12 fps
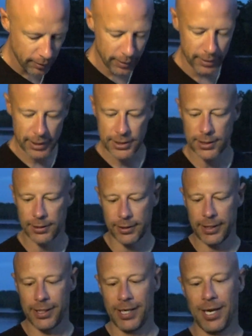And
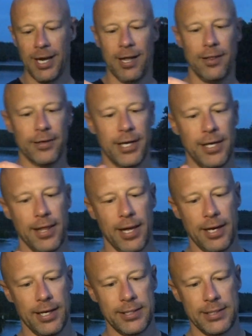additionally, the light
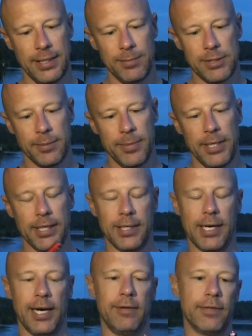that seems to be
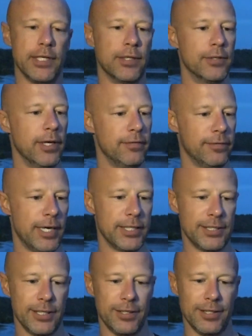in every Olight
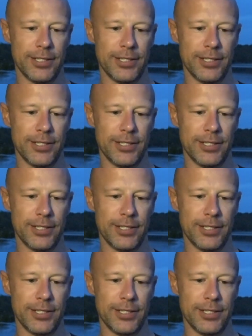flash sale,